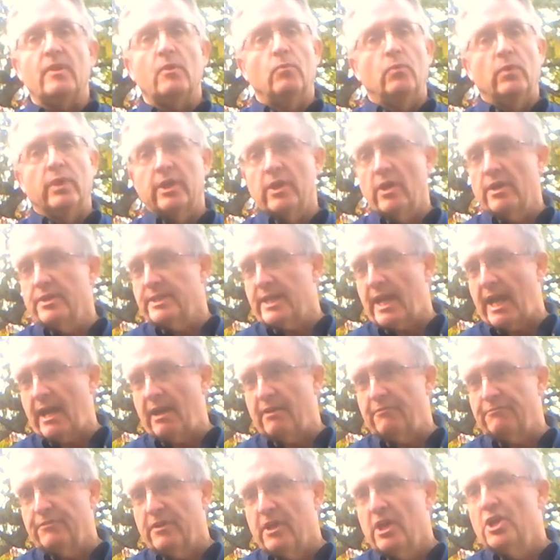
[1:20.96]
We're going to
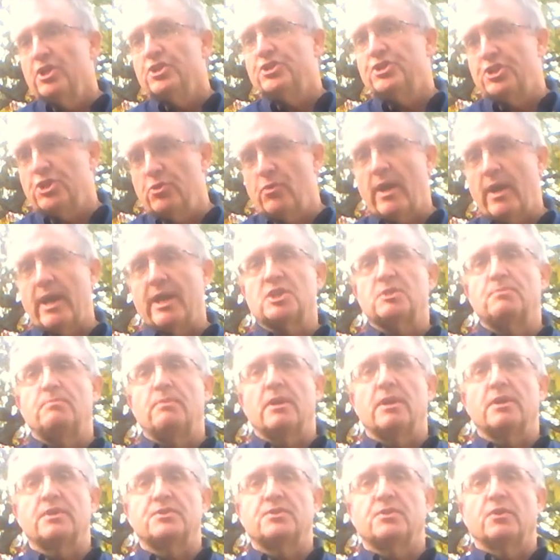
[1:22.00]
have two
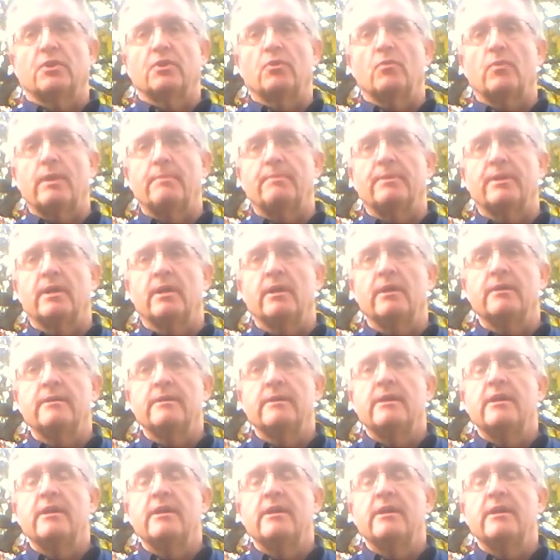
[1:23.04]
experts on the webinar.